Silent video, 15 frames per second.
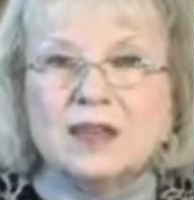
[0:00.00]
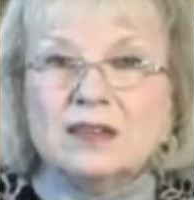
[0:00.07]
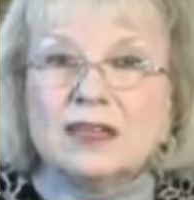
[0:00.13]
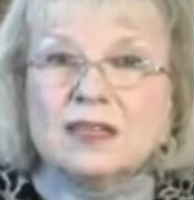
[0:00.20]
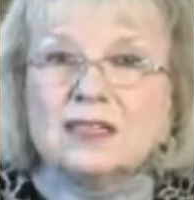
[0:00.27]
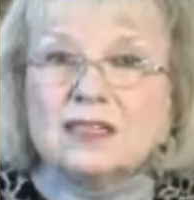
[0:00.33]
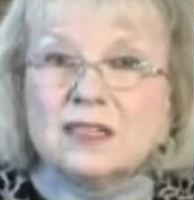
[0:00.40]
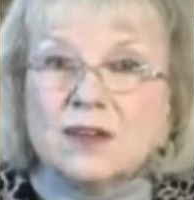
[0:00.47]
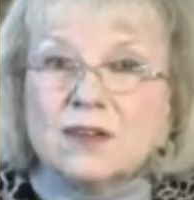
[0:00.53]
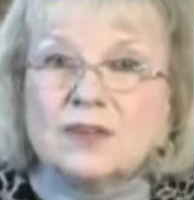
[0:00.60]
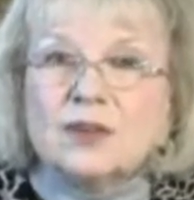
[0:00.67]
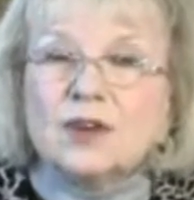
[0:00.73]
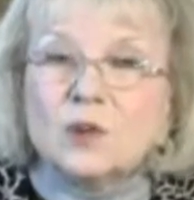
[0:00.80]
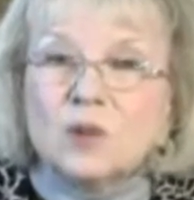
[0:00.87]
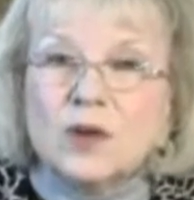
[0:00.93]
That
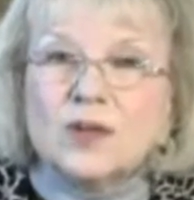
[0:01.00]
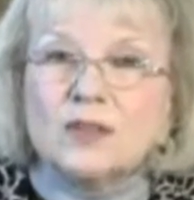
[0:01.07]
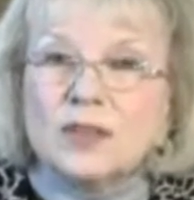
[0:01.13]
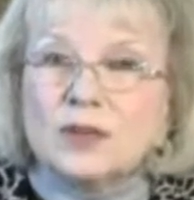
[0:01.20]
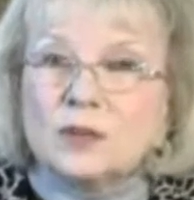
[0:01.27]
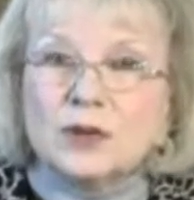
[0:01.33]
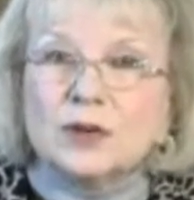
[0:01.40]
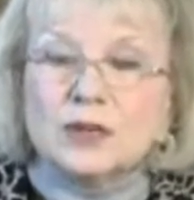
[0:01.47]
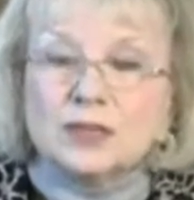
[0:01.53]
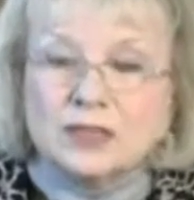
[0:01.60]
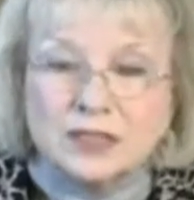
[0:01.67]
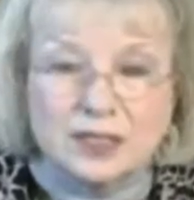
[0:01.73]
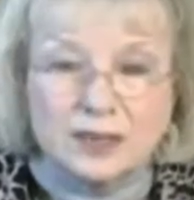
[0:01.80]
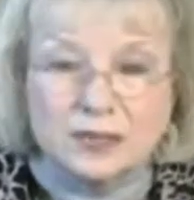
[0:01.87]
suffering with Him, you're not